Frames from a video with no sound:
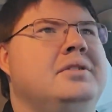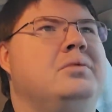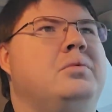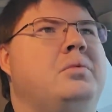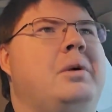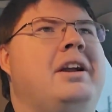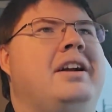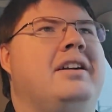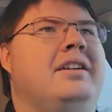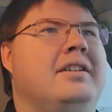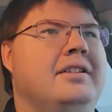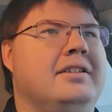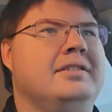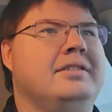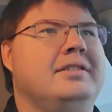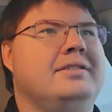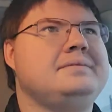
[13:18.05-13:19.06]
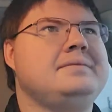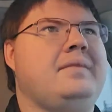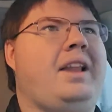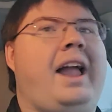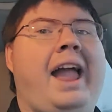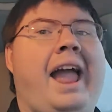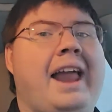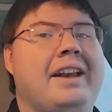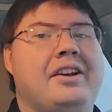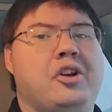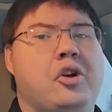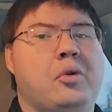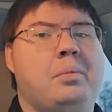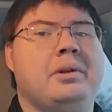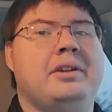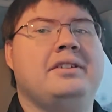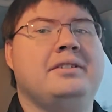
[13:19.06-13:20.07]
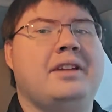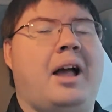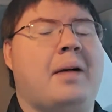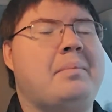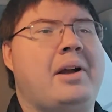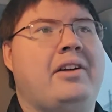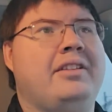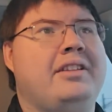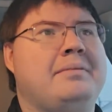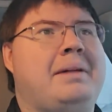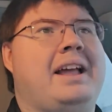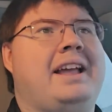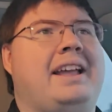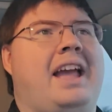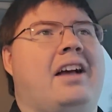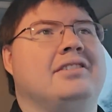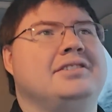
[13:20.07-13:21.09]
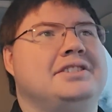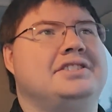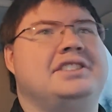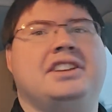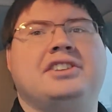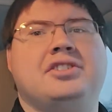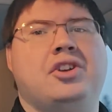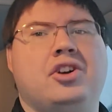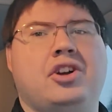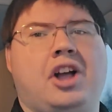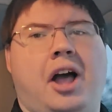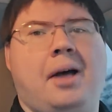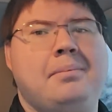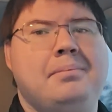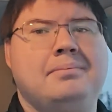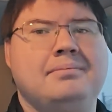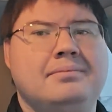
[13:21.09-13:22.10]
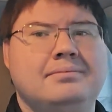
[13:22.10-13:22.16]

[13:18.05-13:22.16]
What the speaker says: where I had it open, apparently my account just didn't hook up.